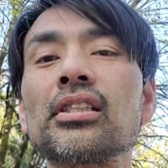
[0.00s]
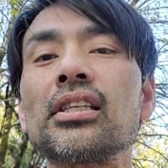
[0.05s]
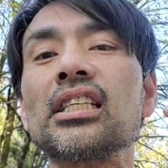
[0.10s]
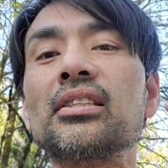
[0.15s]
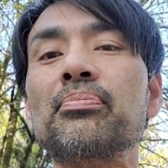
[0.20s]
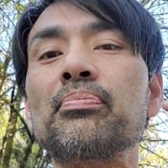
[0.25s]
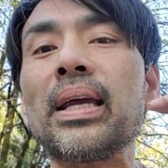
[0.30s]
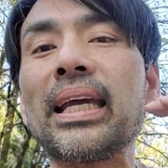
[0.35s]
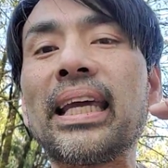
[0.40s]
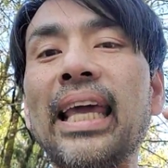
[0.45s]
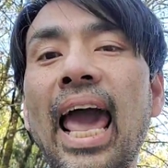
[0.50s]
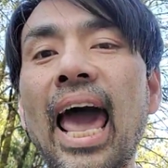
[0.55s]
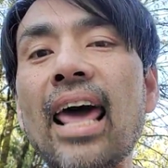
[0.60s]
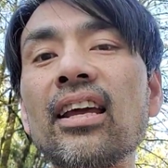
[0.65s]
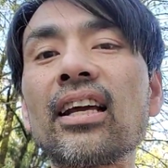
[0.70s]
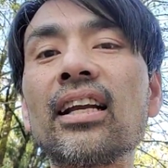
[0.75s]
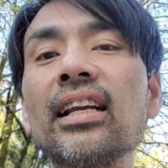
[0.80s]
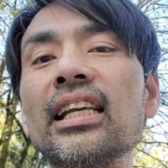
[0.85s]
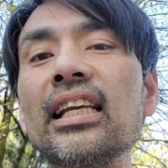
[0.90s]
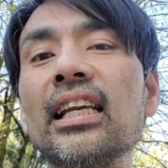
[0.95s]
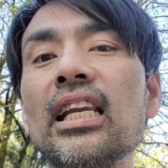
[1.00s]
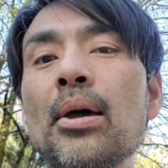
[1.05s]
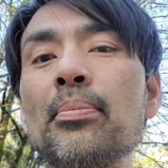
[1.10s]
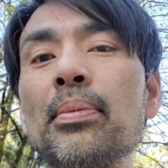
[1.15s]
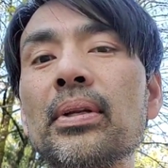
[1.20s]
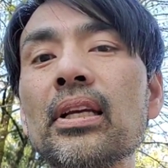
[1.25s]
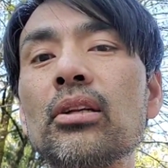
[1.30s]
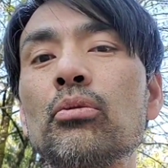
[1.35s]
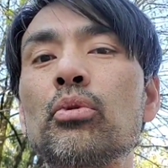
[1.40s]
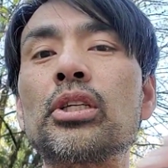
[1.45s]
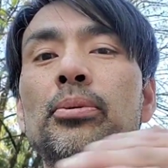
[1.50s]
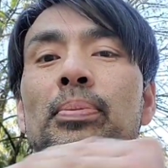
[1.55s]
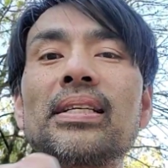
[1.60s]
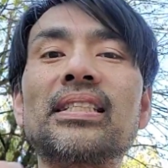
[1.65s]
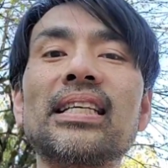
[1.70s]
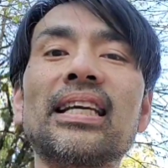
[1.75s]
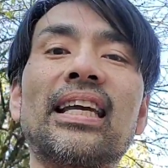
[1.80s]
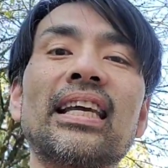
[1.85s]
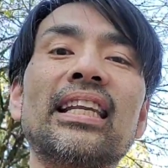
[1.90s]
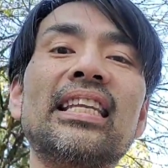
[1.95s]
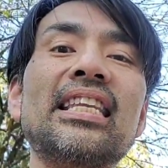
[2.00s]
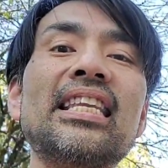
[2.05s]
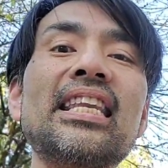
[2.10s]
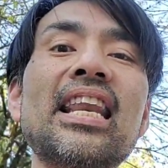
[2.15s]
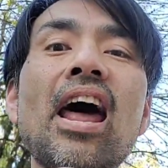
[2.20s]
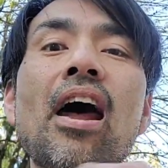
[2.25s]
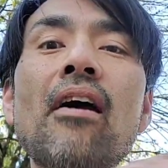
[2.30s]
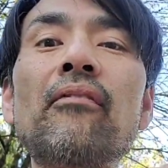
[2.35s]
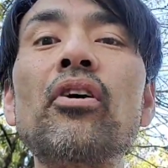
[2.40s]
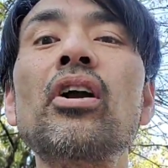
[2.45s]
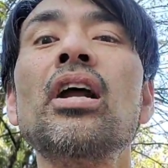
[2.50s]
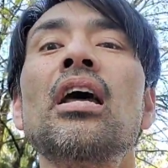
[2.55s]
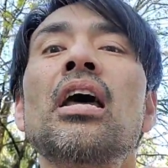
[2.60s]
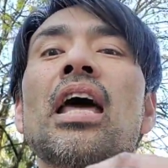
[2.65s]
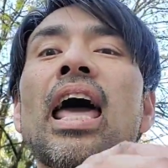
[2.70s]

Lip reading: is mechanically limited, which means it can never